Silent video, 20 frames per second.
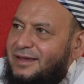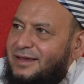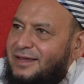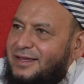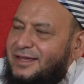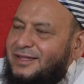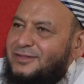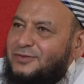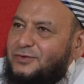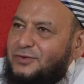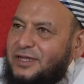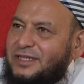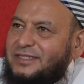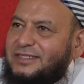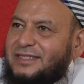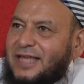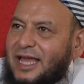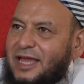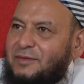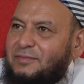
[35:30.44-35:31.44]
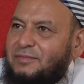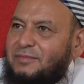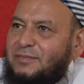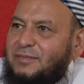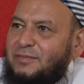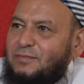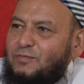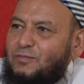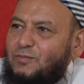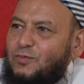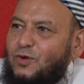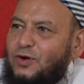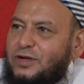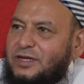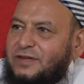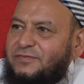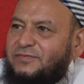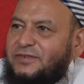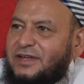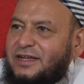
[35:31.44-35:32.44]
in today's time more
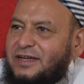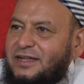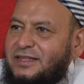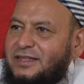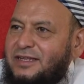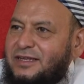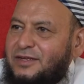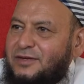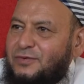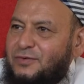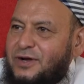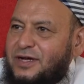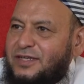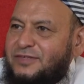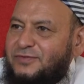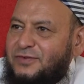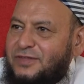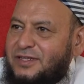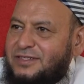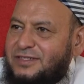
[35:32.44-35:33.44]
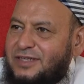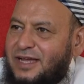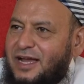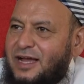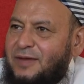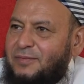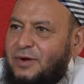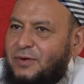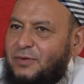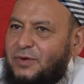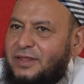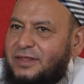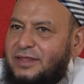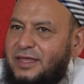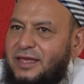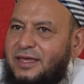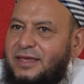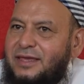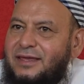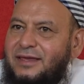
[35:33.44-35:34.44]
difficult than it was for the Sahaba when
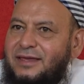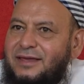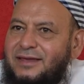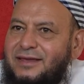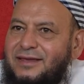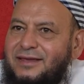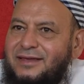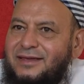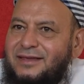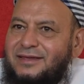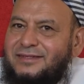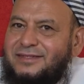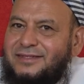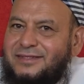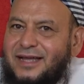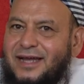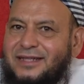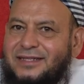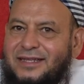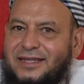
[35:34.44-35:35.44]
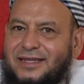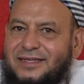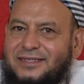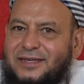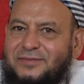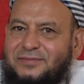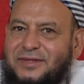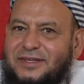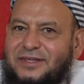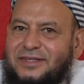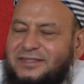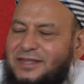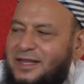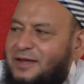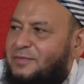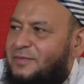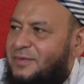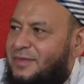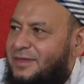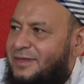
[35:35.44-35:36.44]
they started accepting
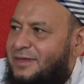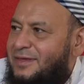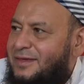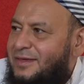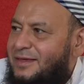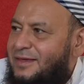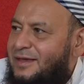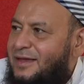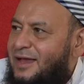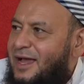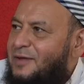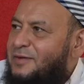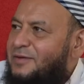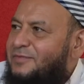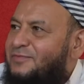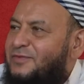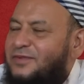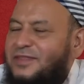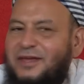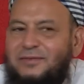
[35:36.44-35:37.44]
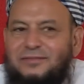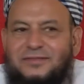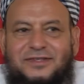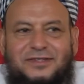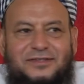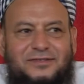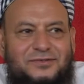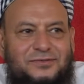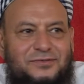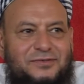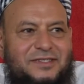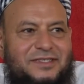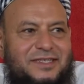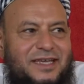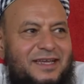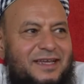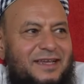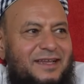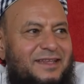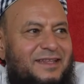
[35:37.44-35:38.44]
Islam? I mean, for them just to
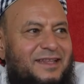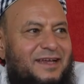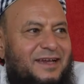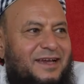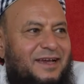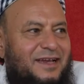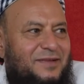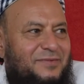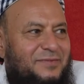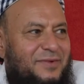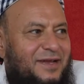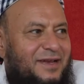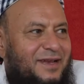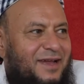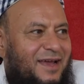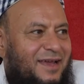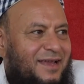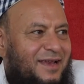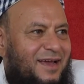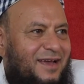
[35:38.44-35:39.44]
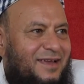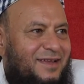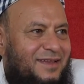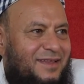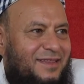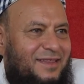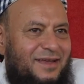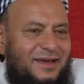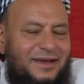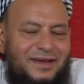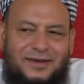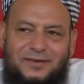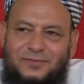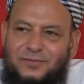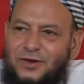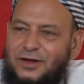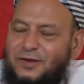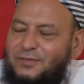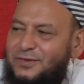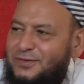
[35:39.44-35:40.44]
say the kalima la ilaha illallah
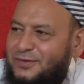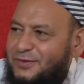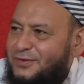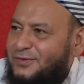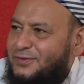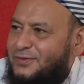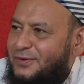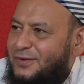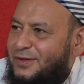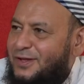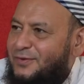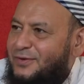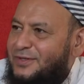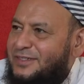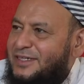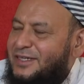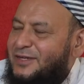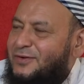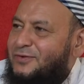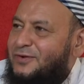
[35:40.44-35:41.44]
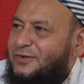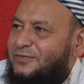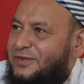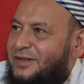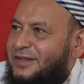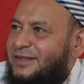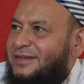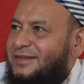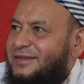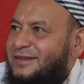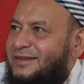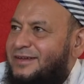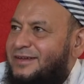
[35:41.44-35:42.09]
Muhammadur Rasulullah was equivalent